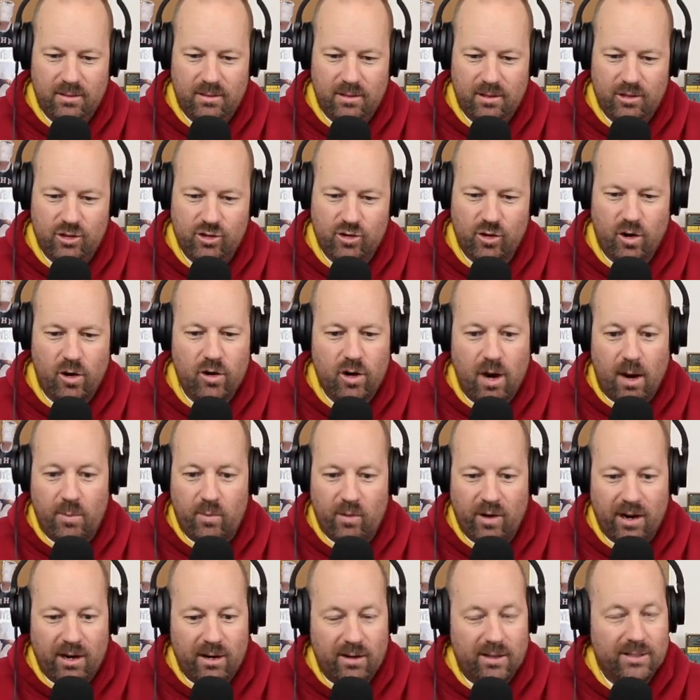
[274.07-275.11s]
The drone
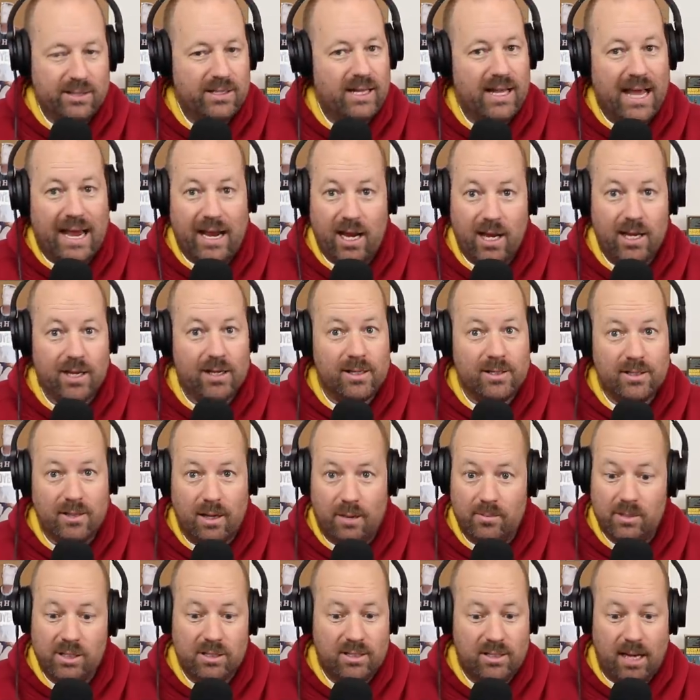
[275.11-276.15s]
operator isn't that good, so
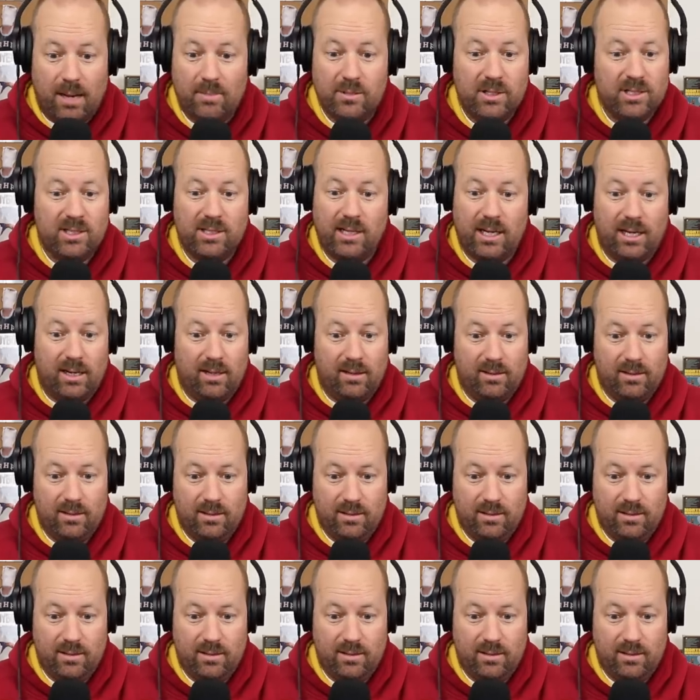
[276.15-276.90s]
I'm just saying.